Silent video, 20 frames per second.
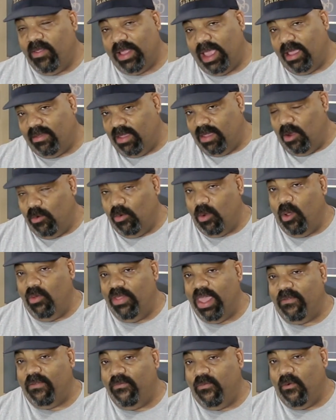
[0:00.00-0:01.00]
like I said, roll
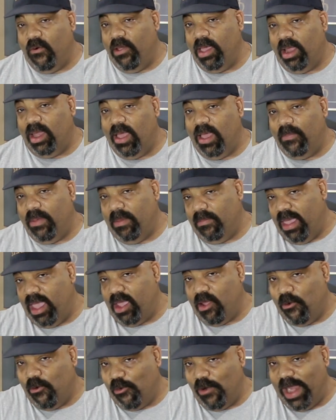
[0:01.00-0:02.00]
that foil up and make
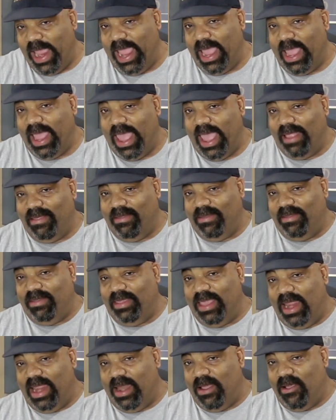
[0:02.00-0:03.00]
a ring and
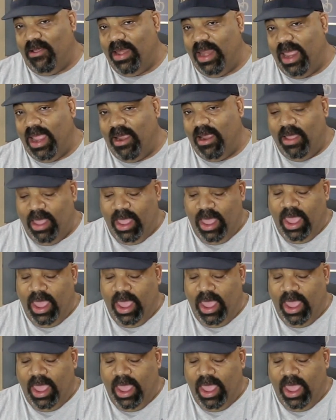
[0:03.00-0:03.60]
sit it on there